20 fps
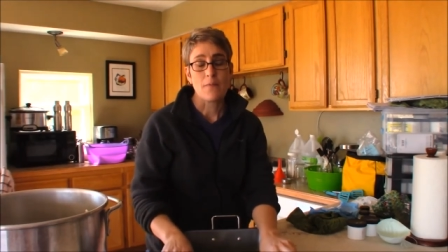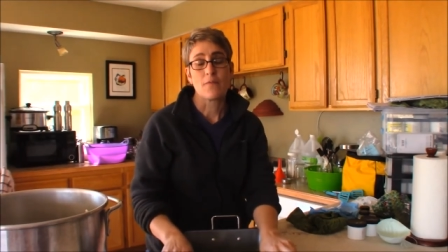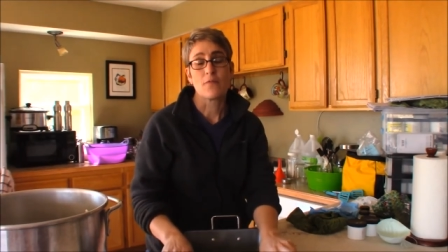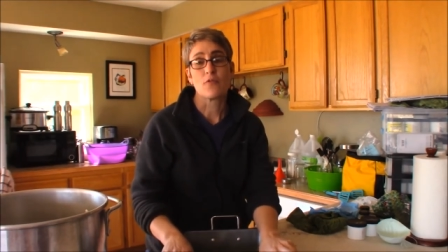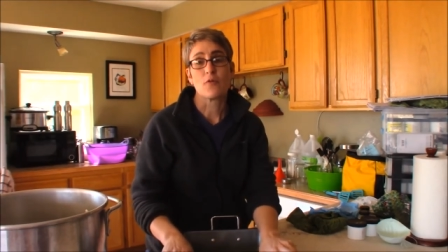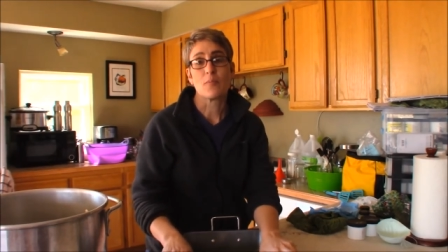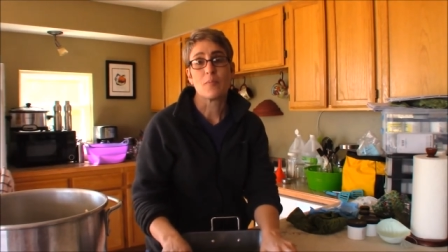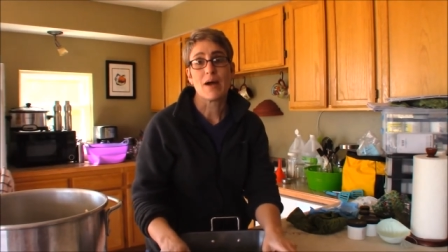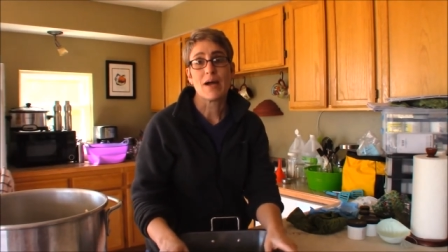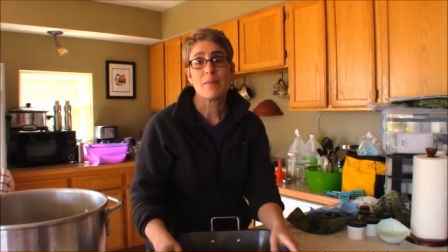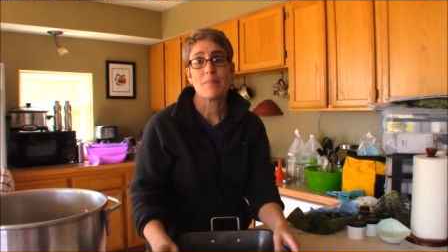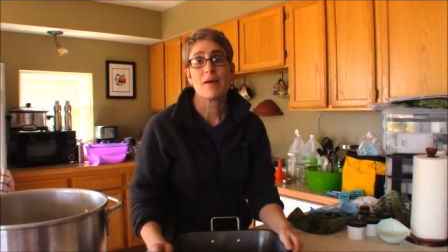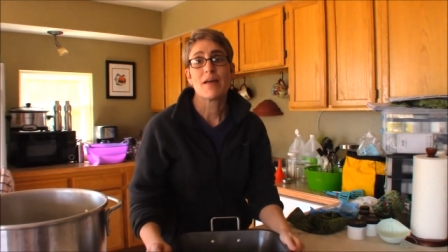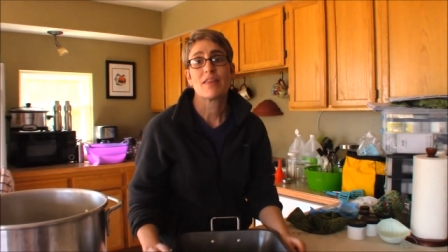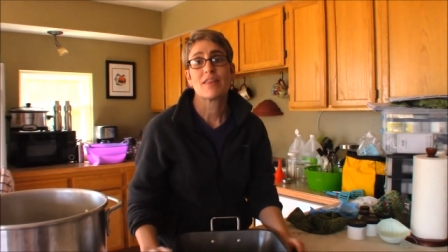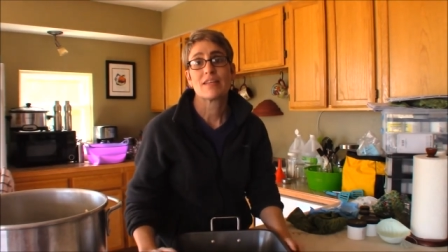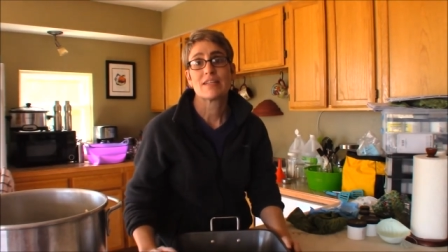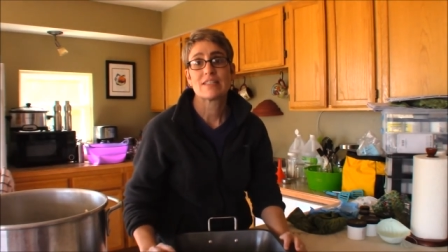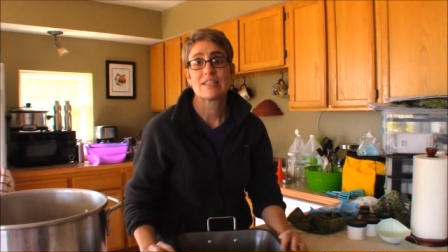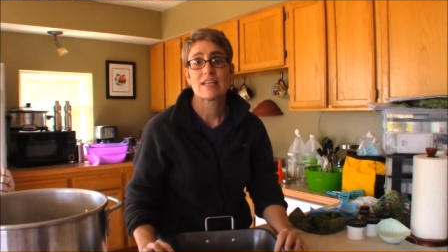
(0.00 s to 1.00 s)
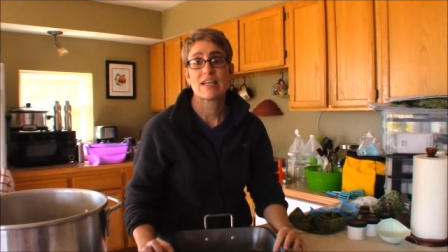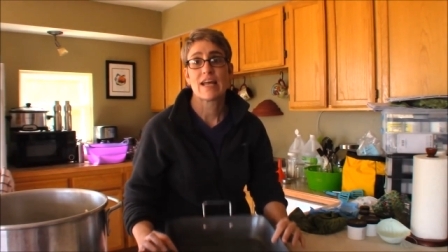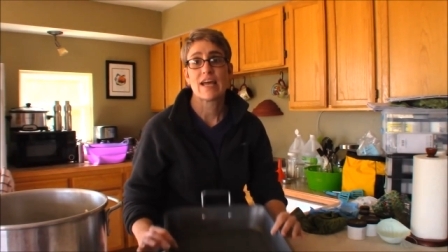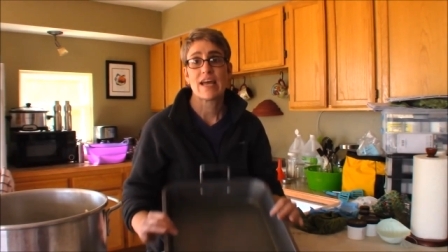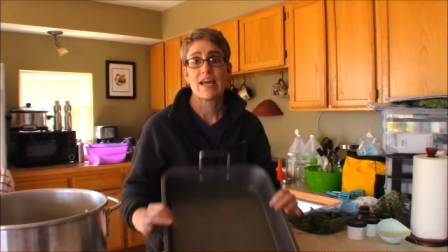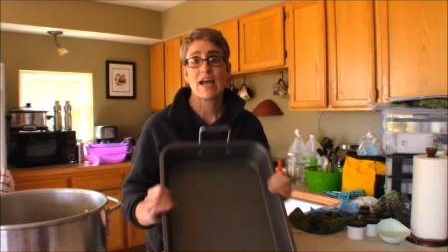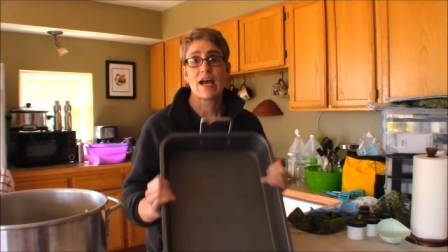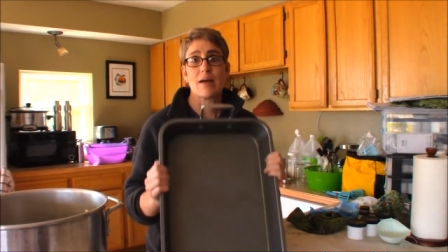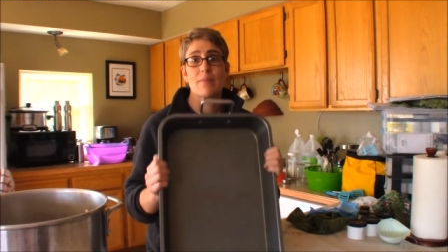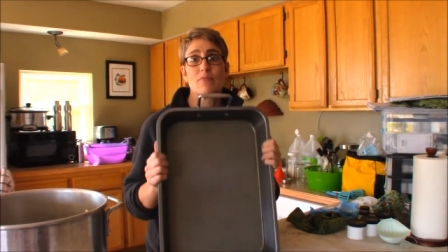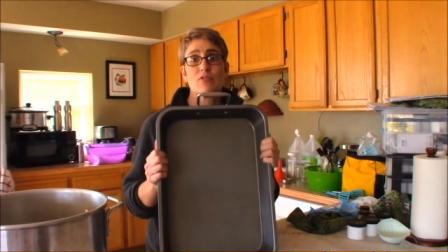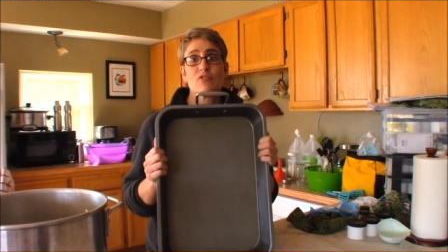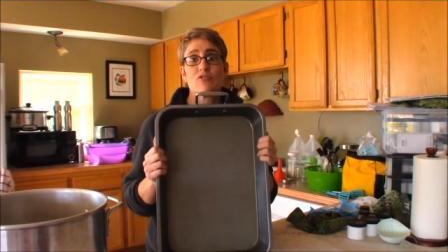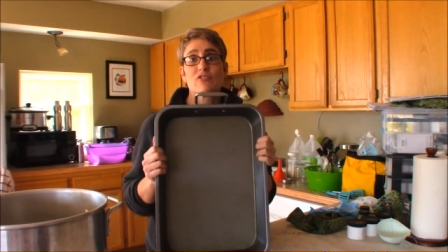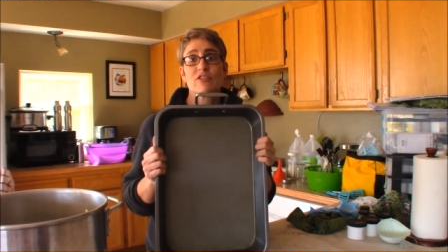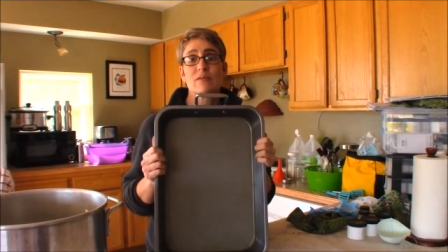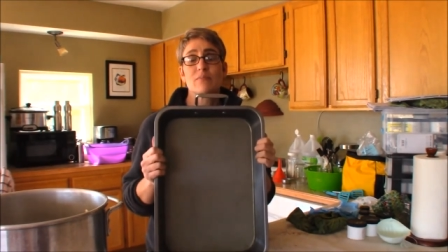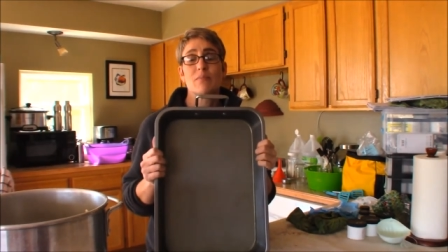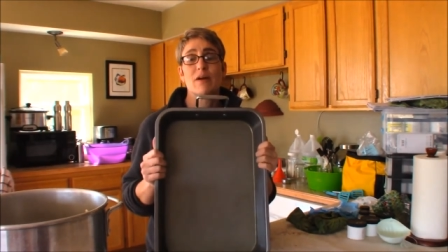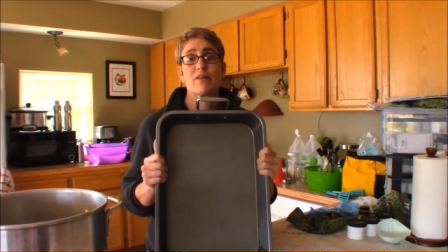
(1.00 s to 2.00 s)
For my method today, I'm
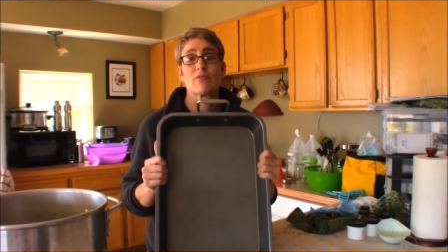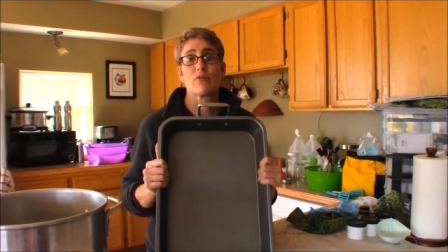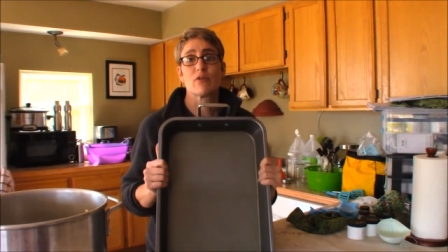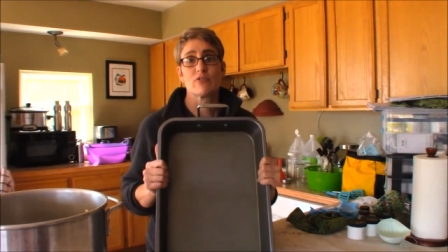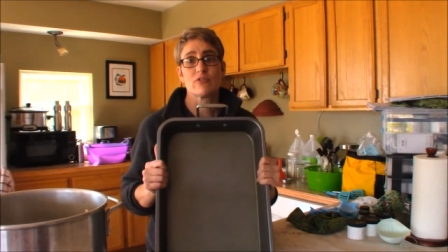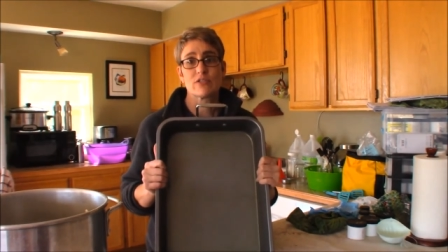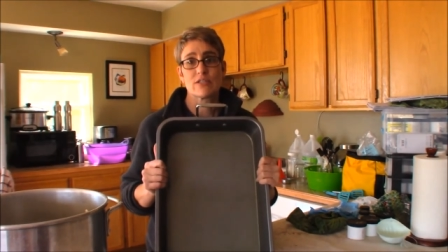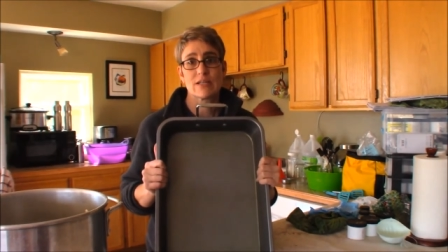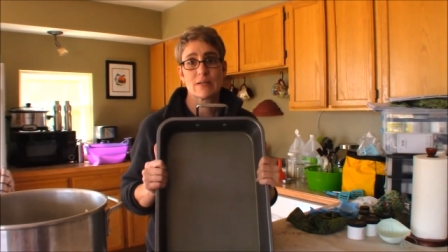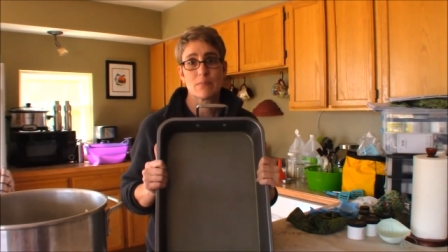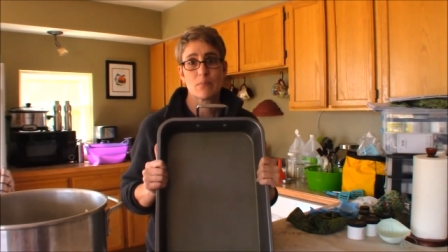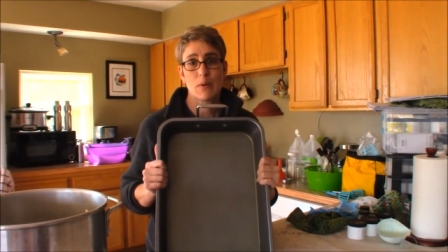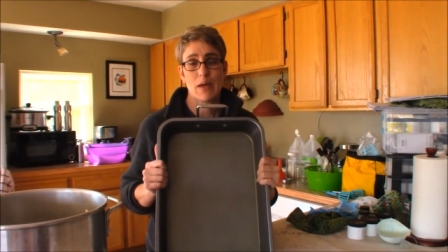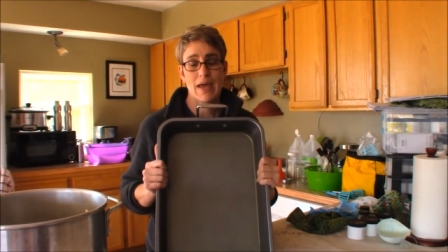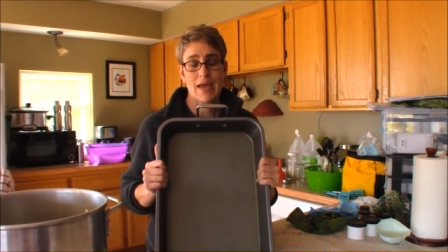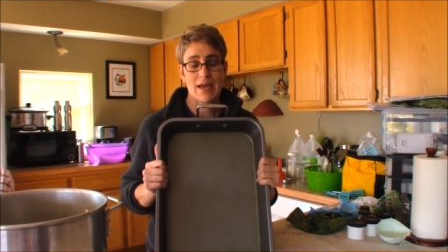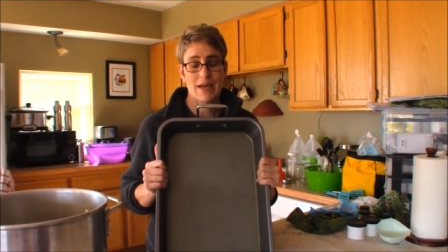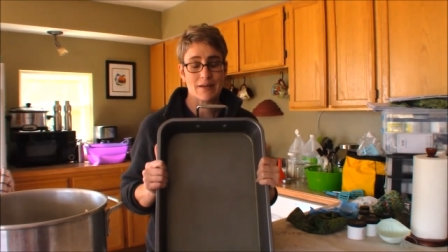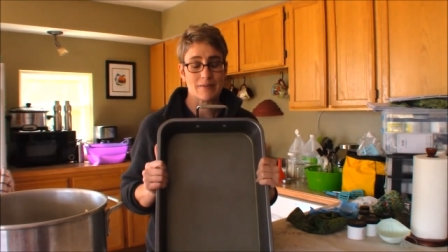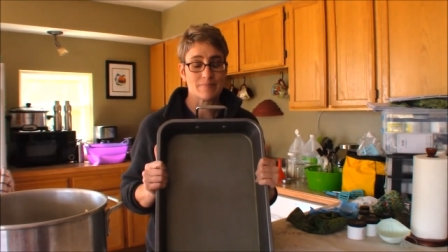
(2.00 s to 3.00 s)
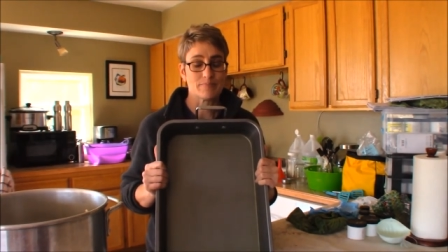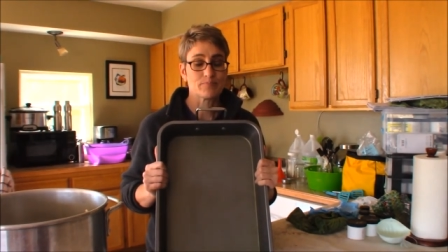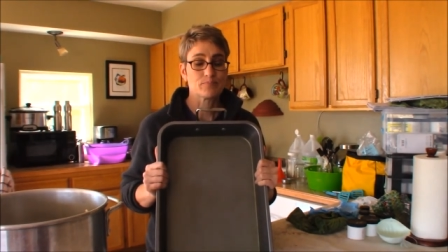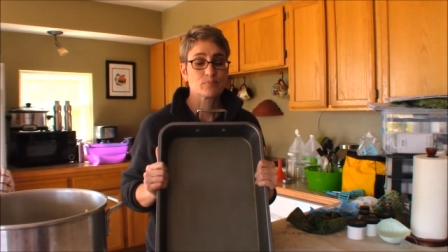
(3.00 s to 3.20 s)
using my roasting pan.